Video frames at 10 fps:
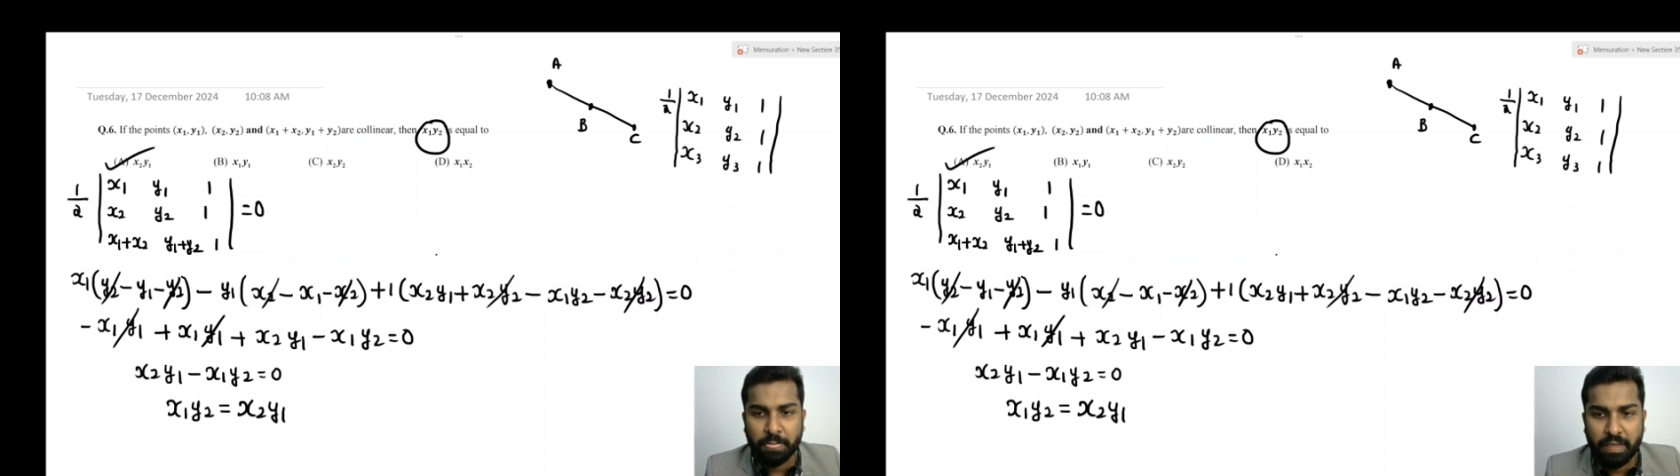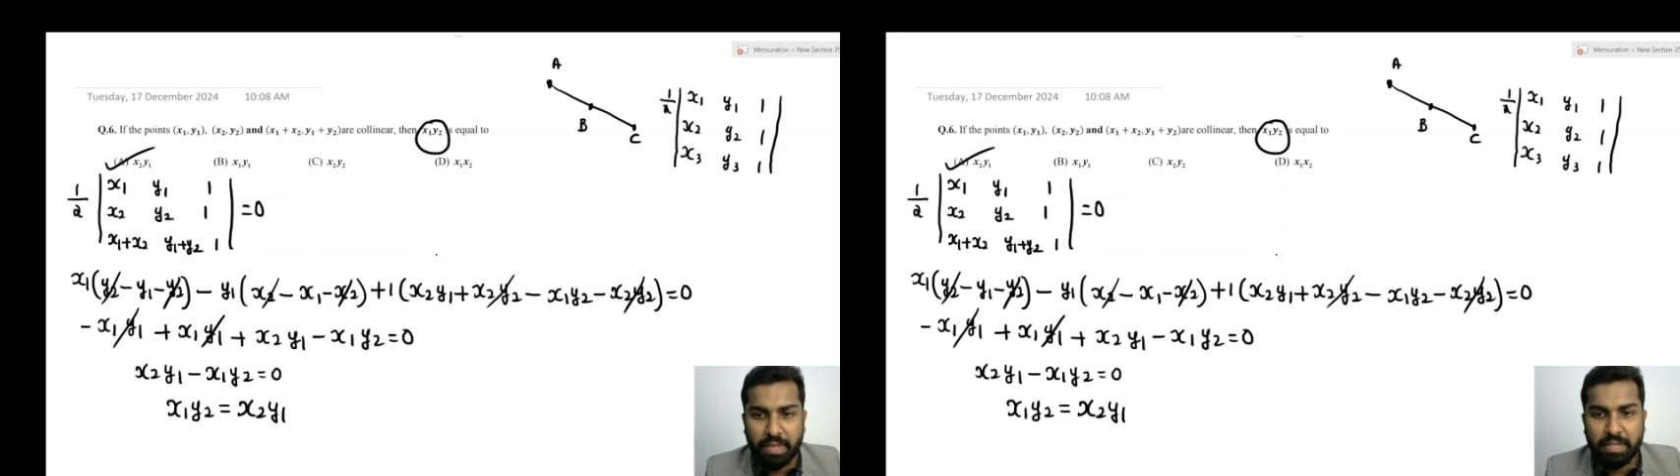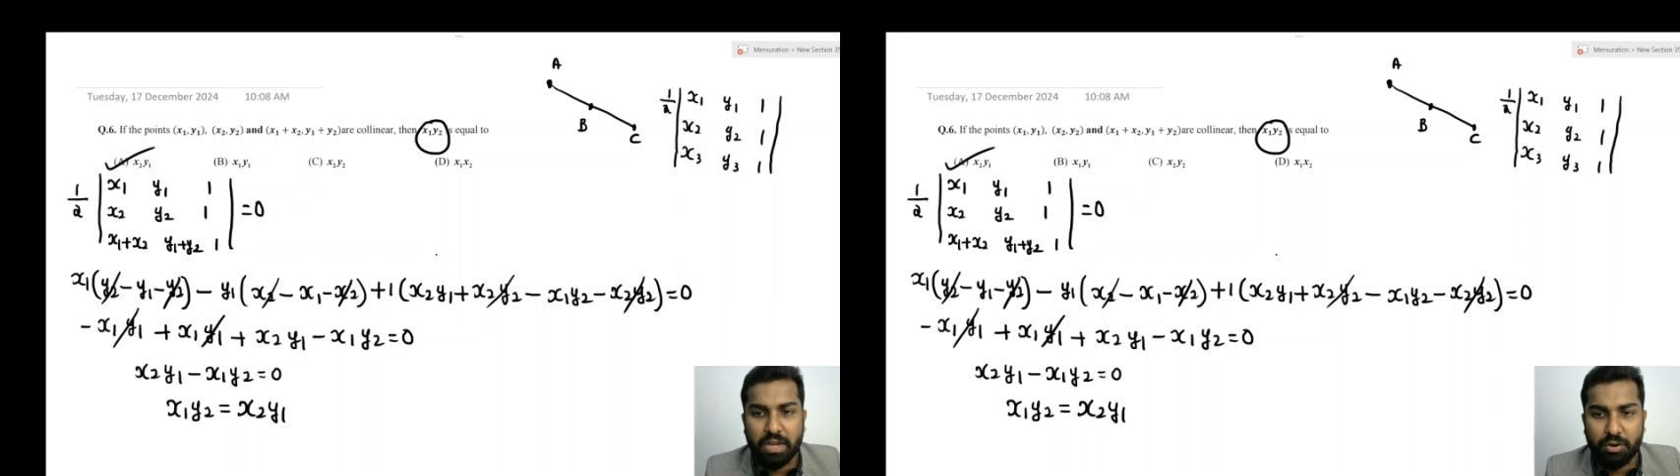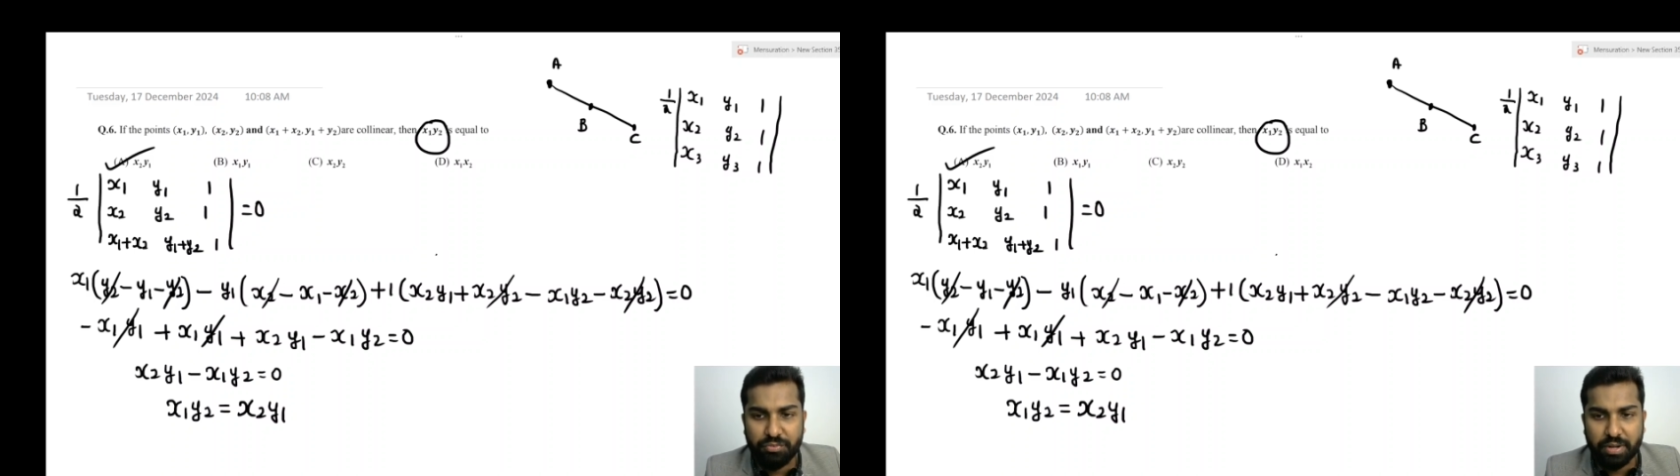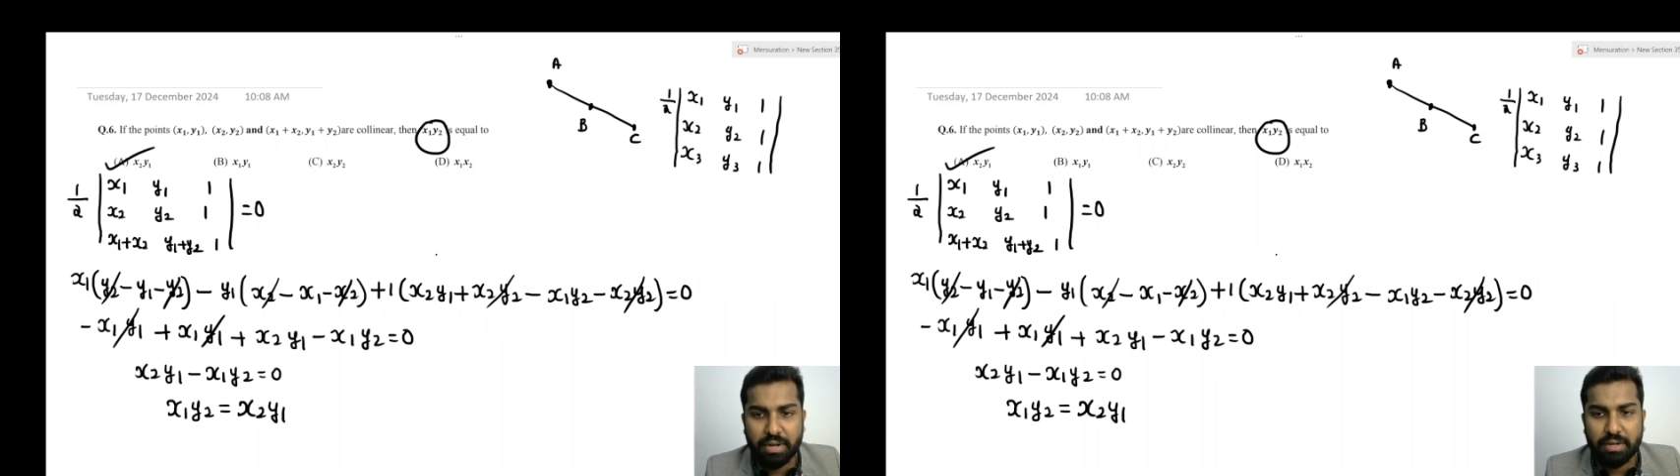area of
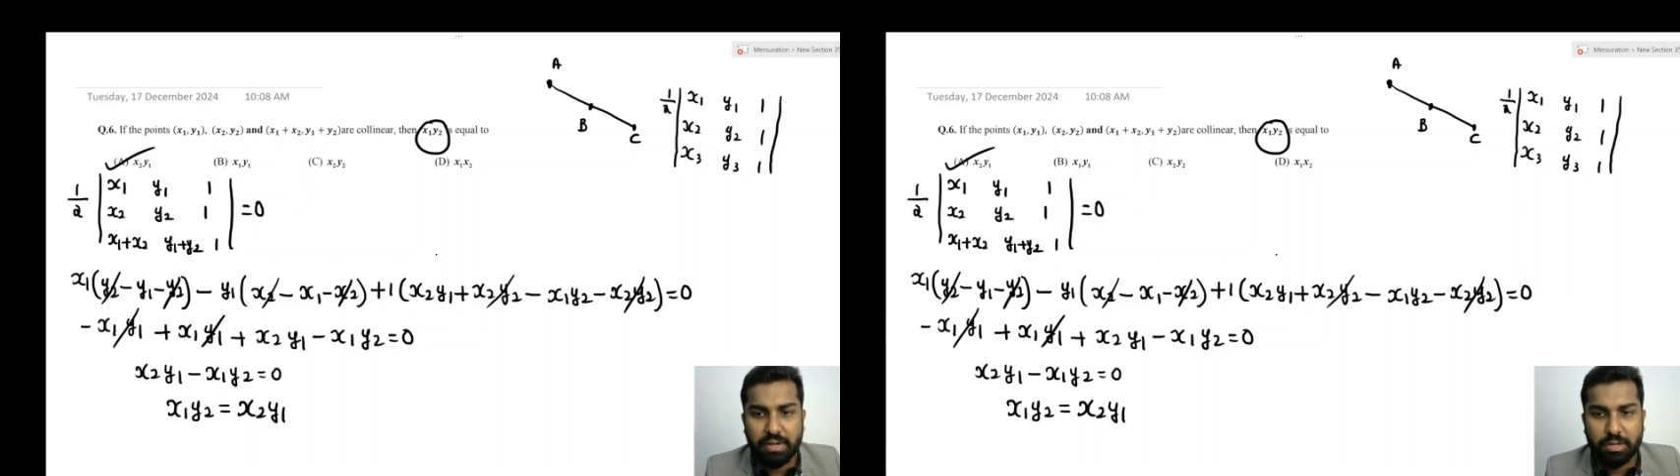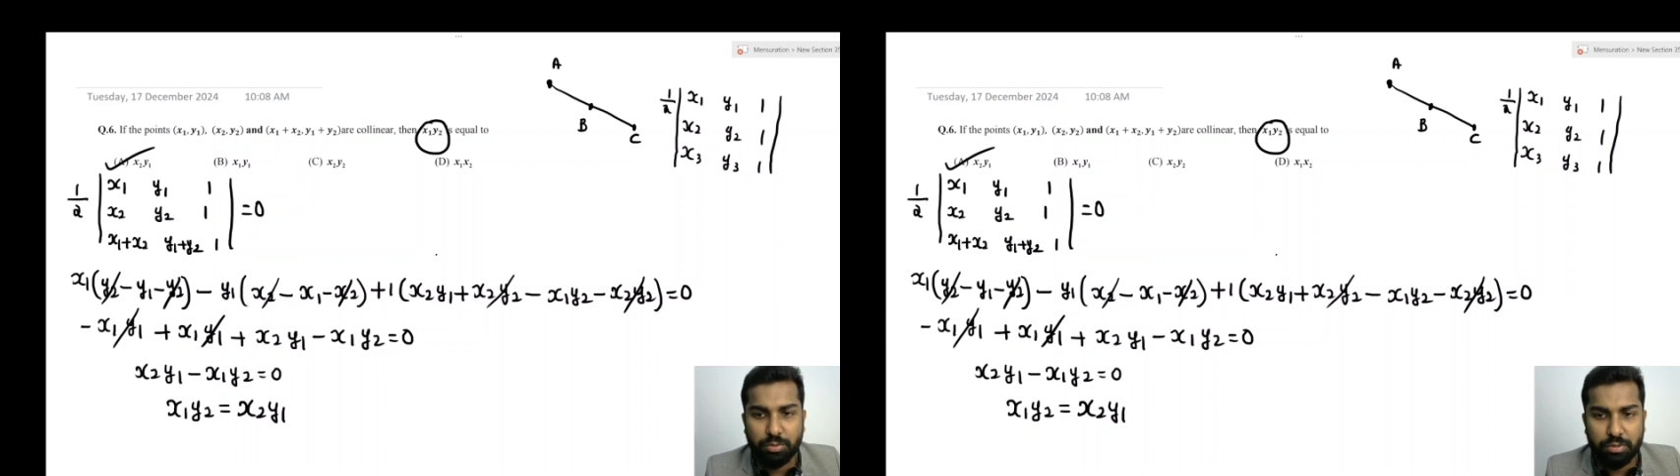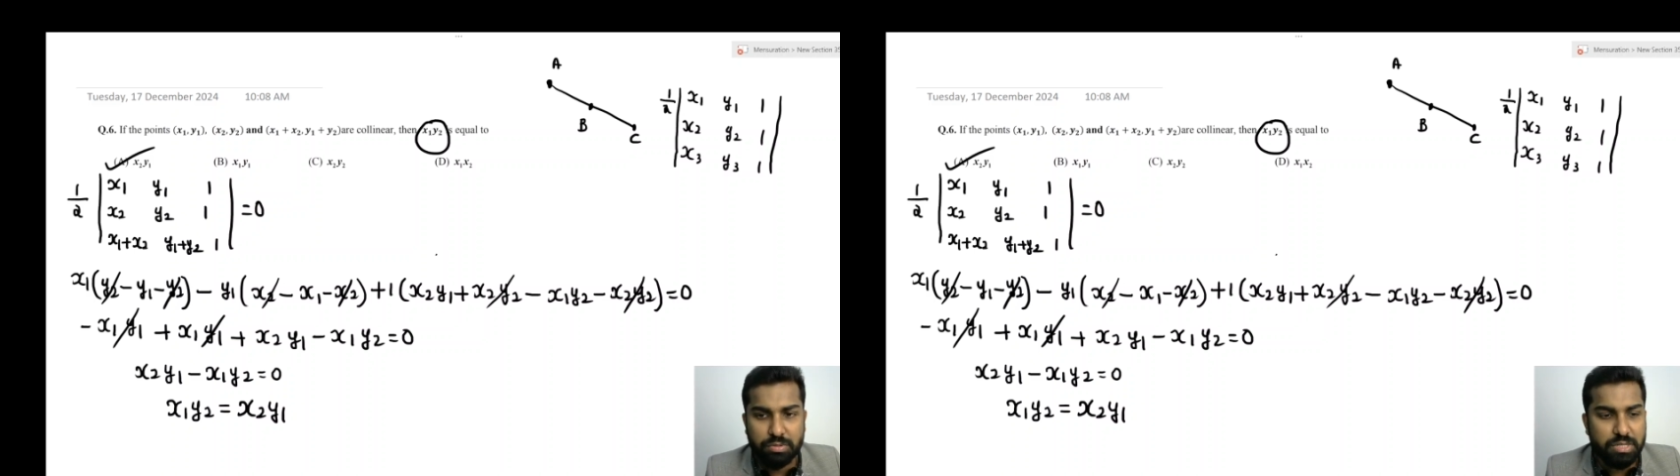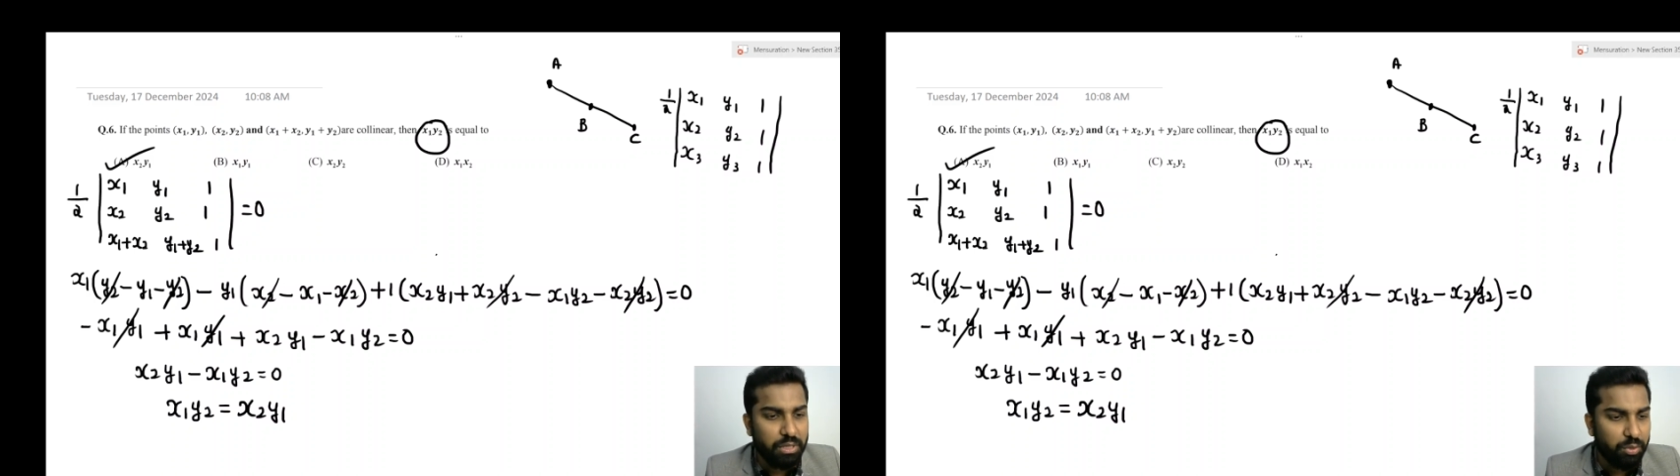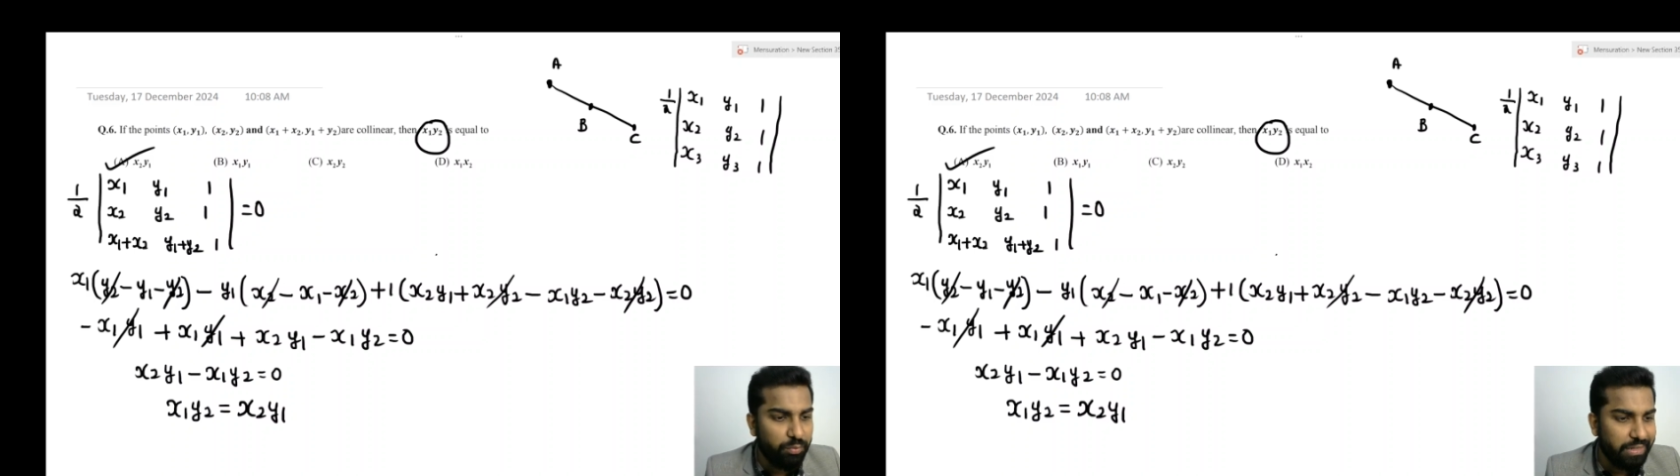triangle equal to
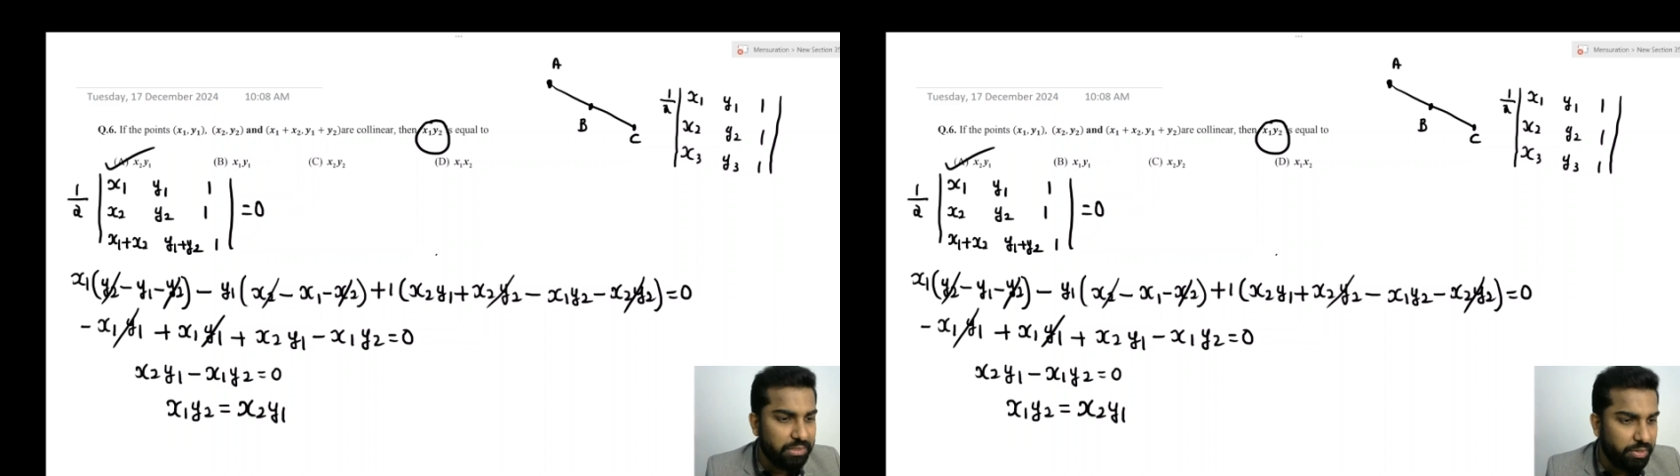0 when